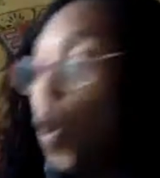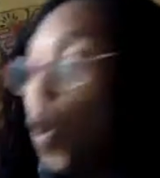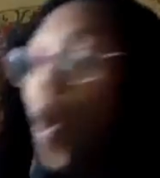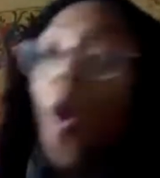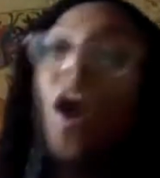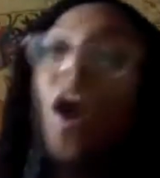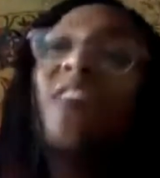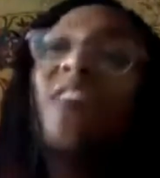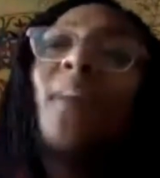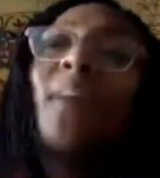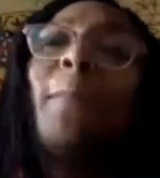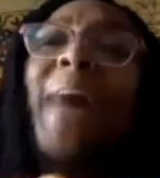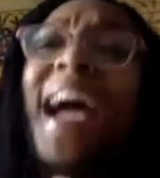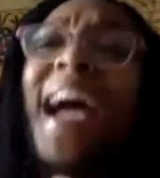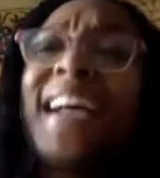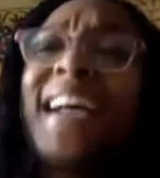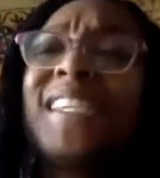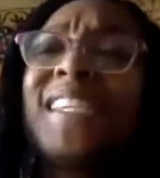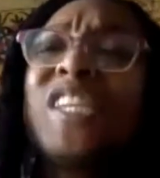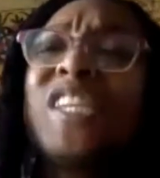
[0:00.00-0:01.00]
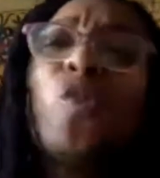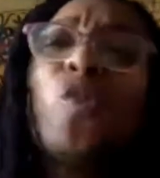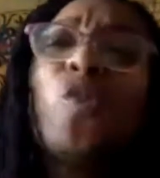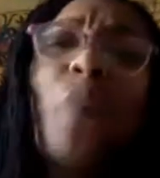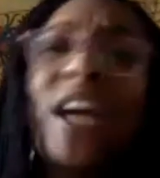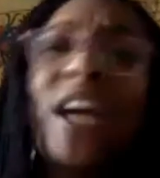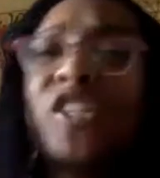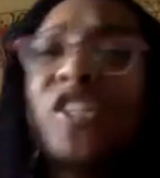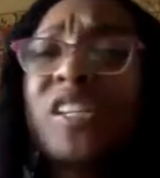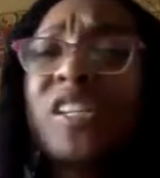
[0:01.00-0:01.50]
or the bad
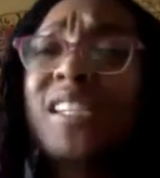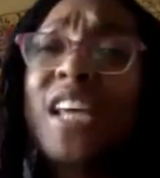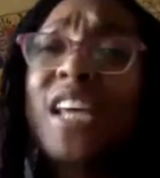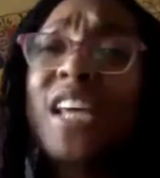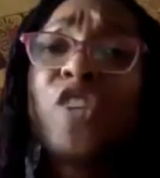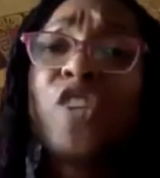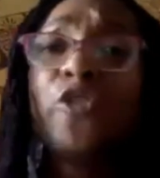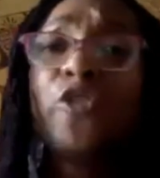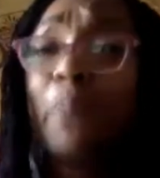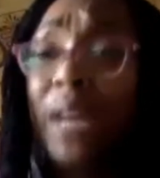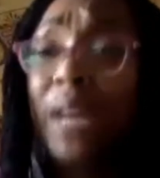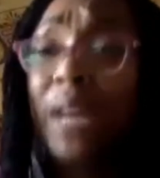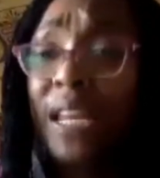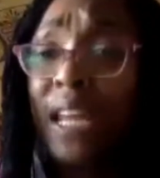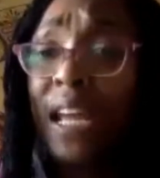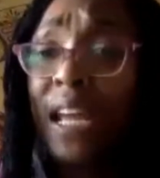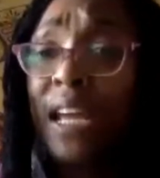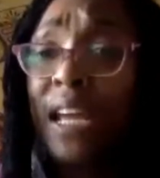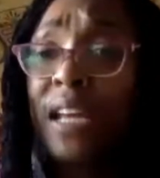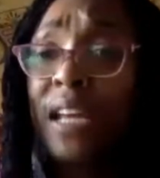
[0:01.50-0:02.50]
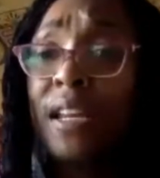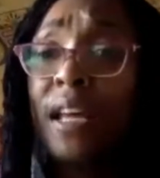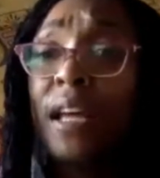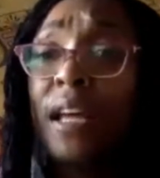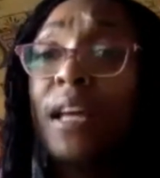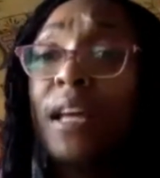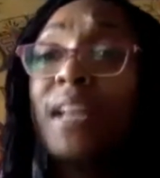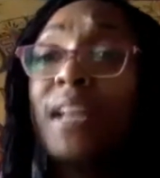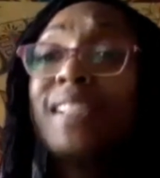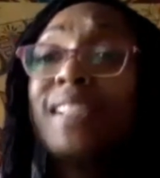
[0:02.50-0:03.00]
situations that you've been in
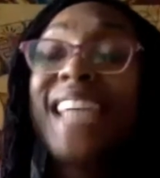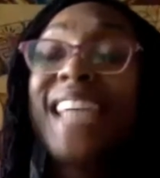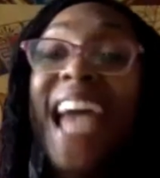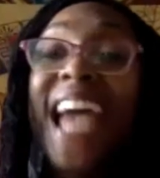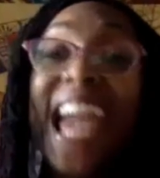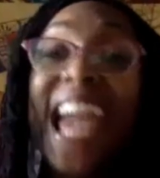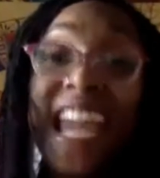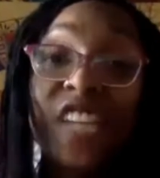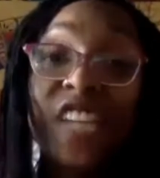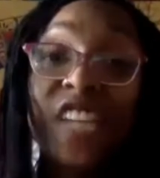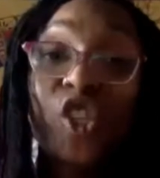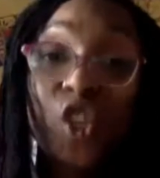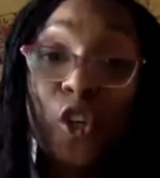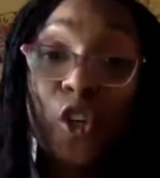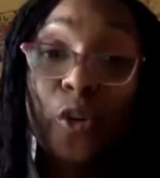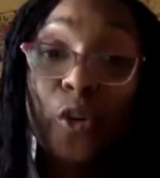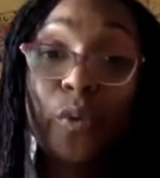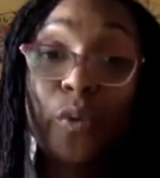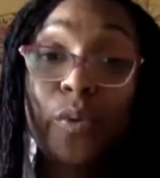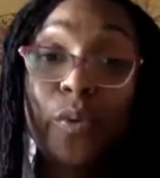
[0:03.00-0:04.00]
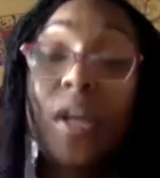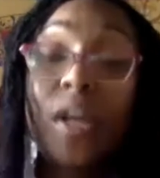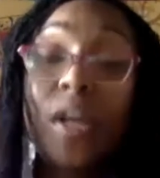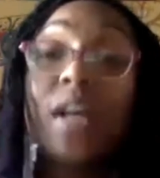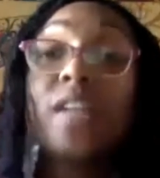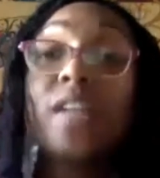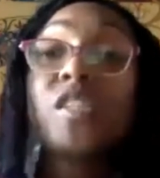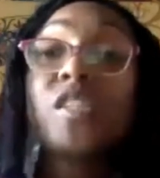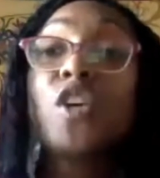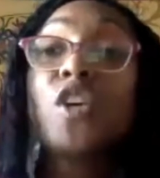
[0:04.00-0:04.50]
taint you yes. to